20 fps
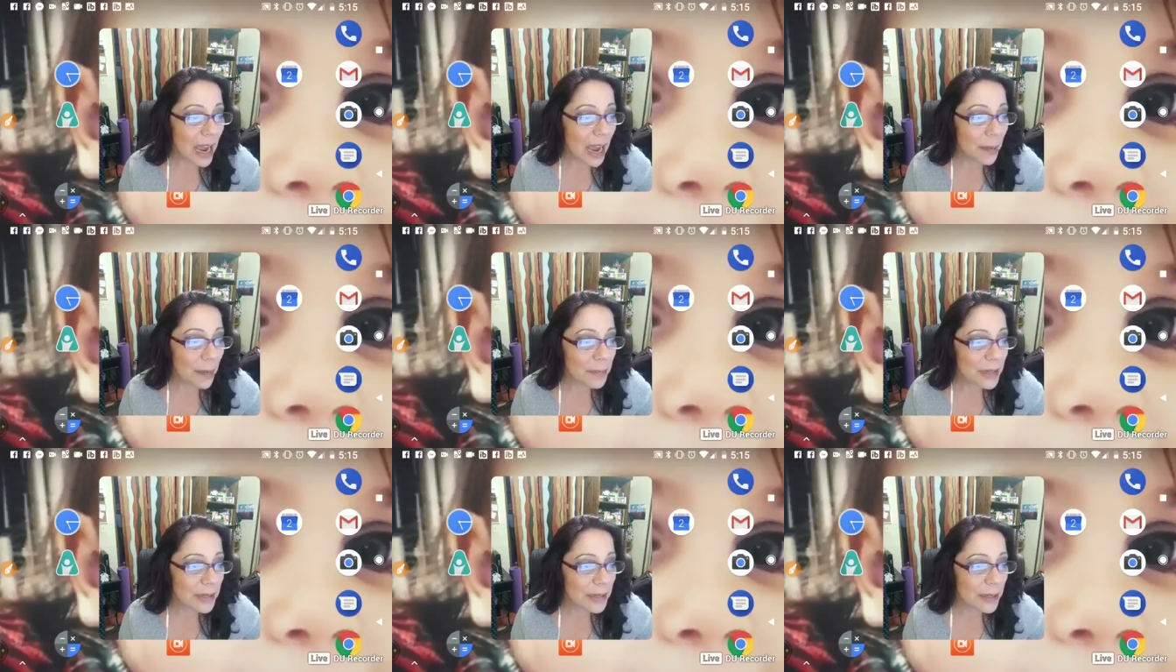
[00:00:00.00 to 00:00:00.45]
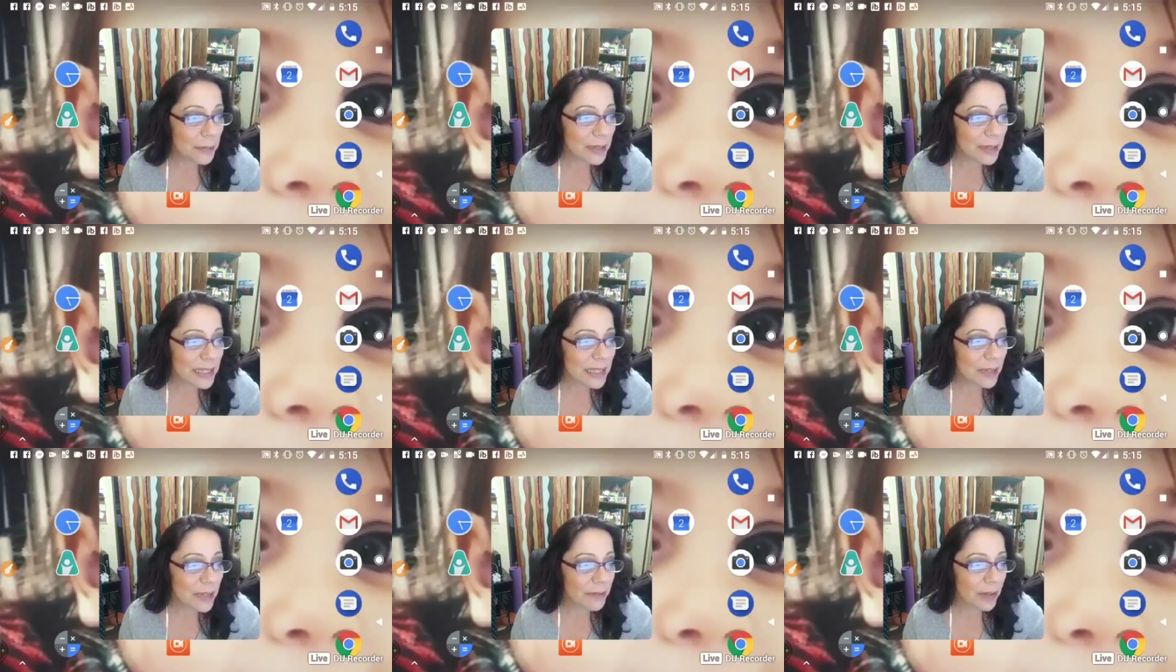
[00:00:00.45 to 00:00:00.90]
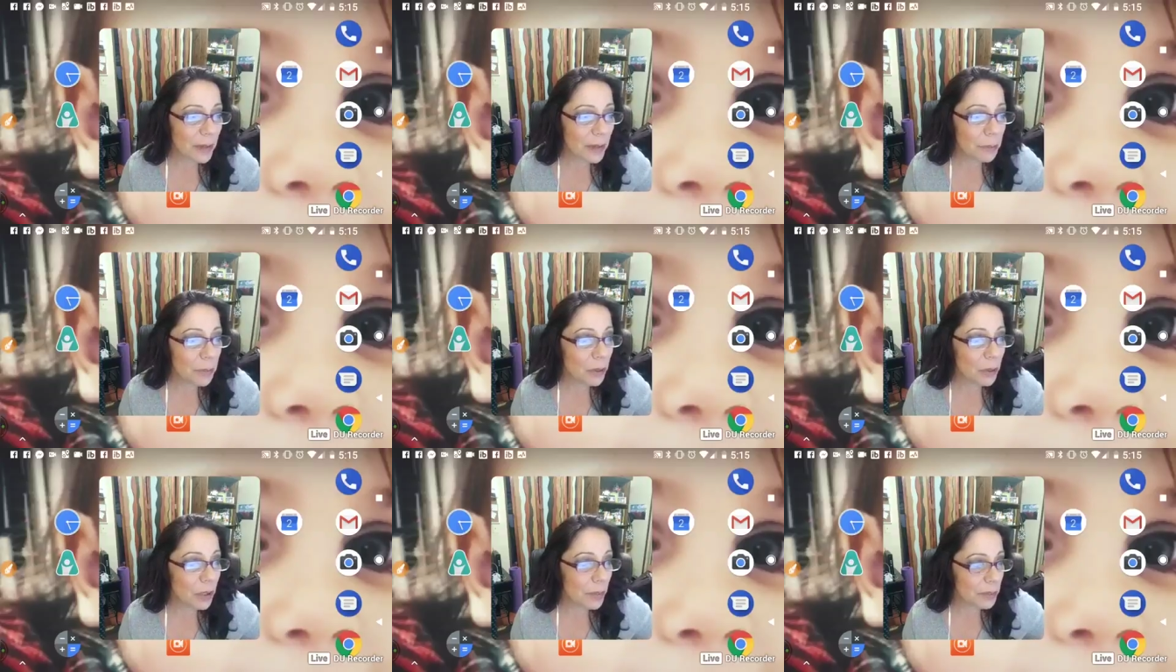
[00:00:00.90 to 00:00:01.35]
Let me see if I
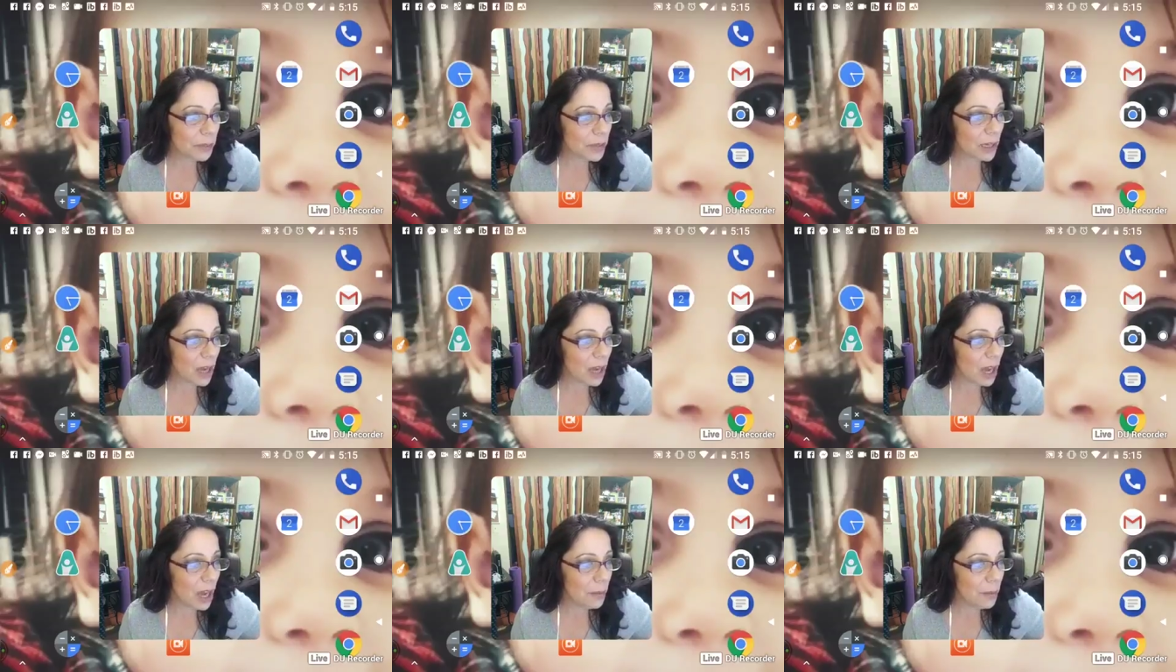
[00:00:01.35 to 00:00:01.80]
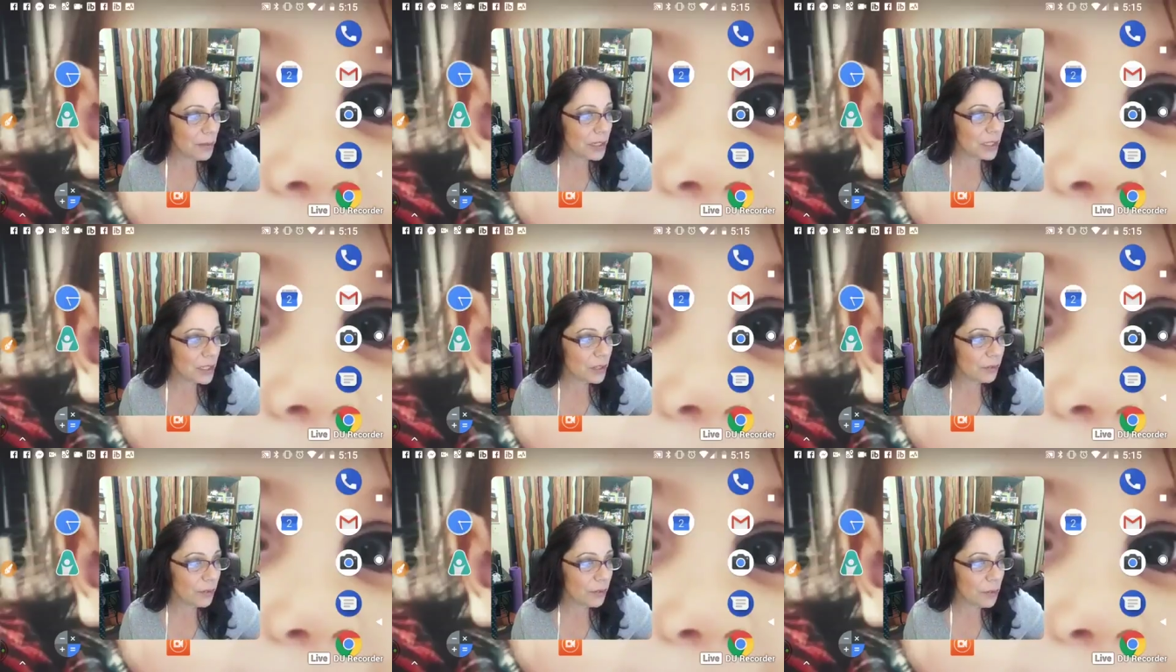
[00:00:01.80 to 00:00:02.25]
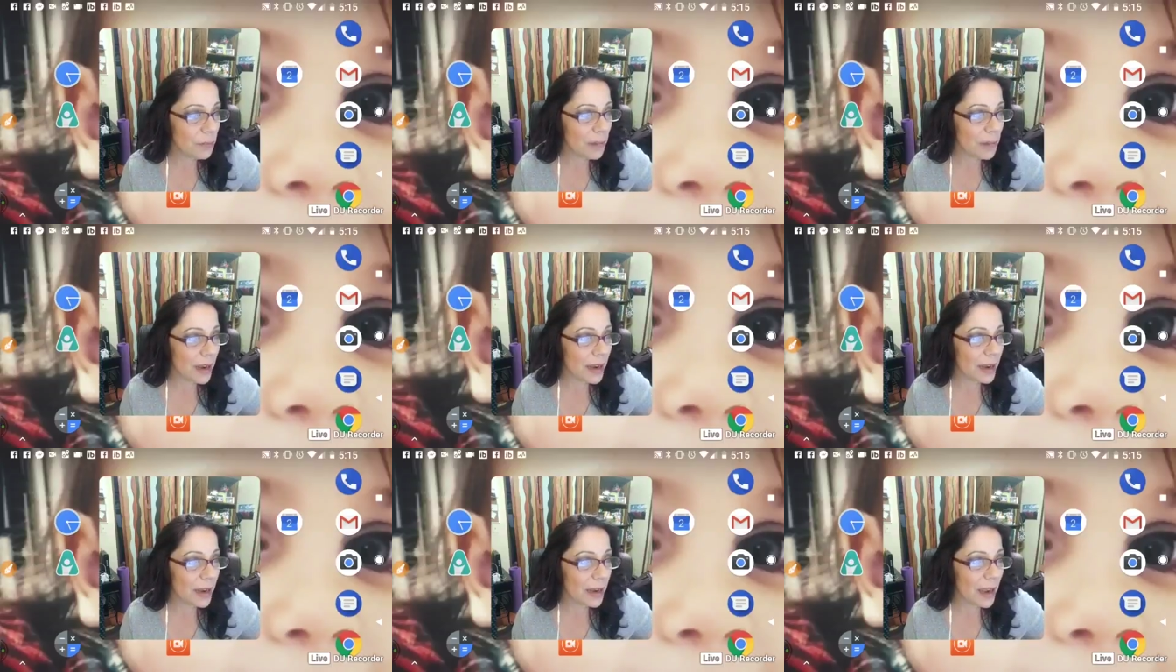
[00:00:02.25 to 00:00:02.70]
can pull up the comments from
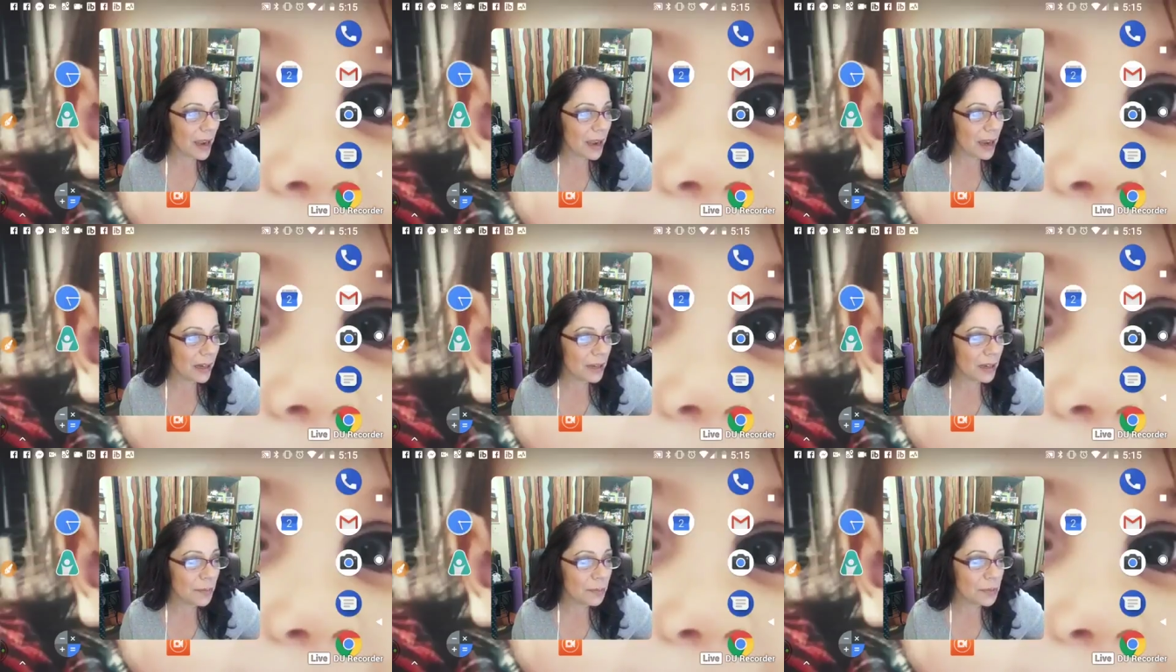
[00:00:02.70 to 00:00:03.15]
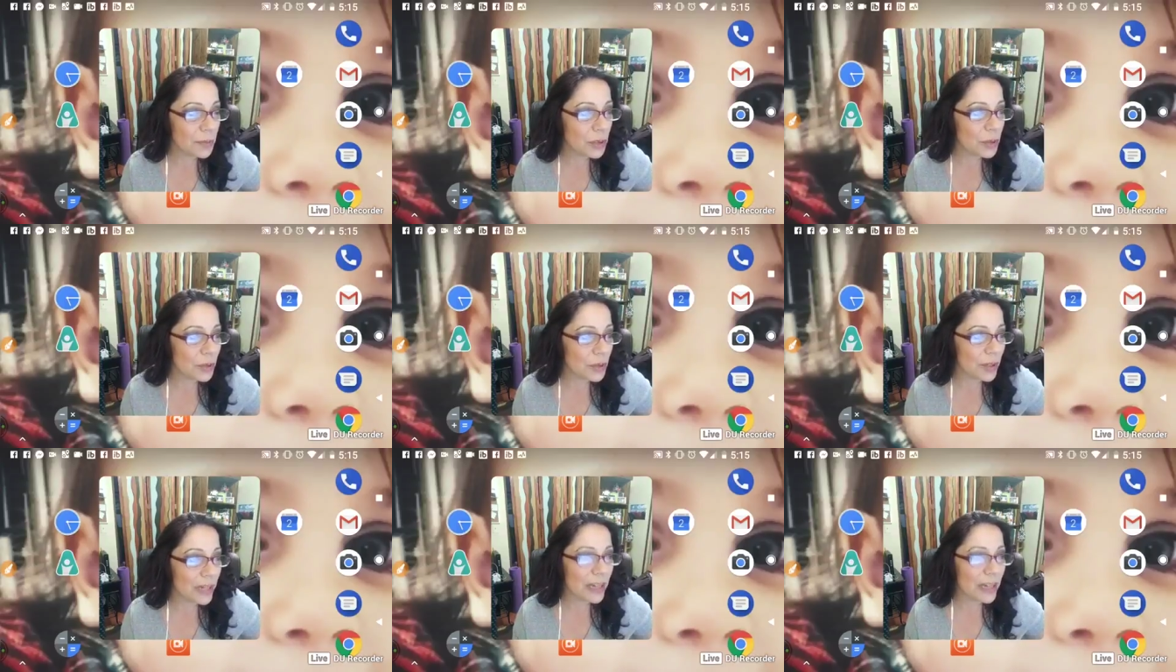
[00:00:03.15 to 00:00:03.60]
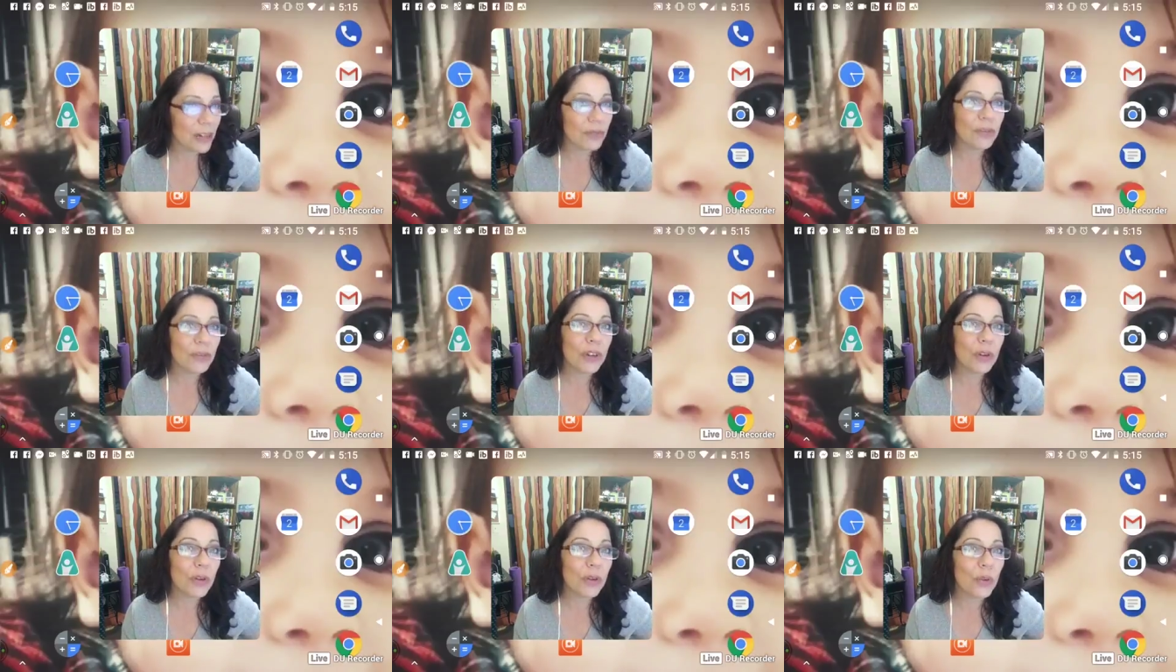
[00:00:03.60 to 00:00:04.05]
my computer here
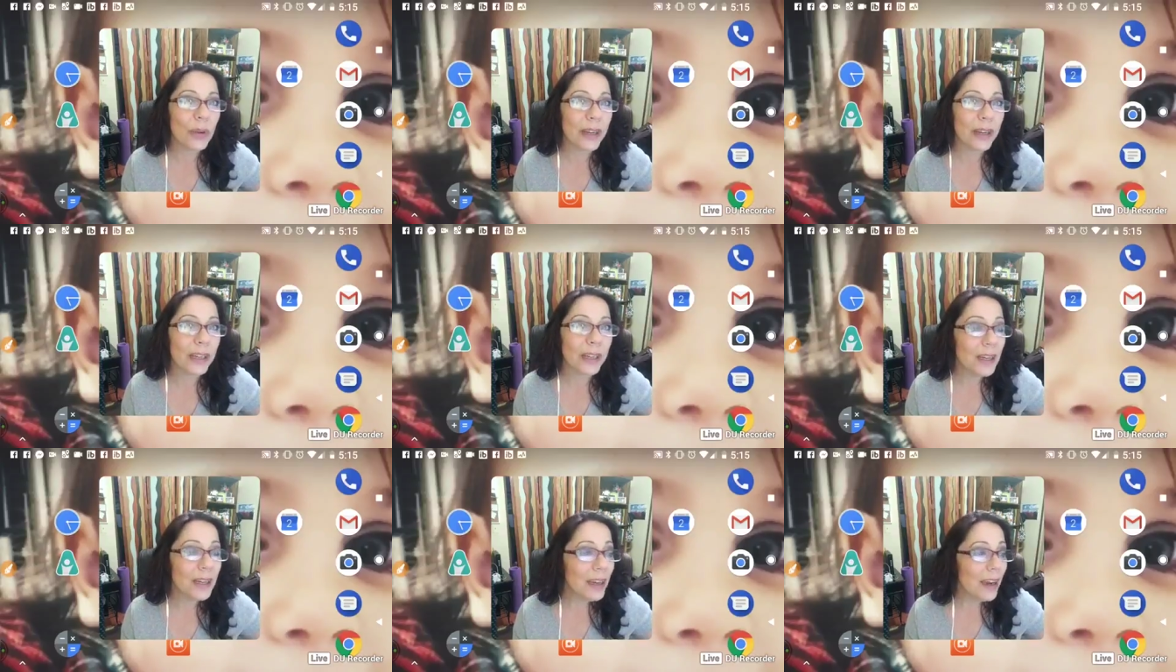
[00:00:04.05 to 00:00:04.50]
real quick.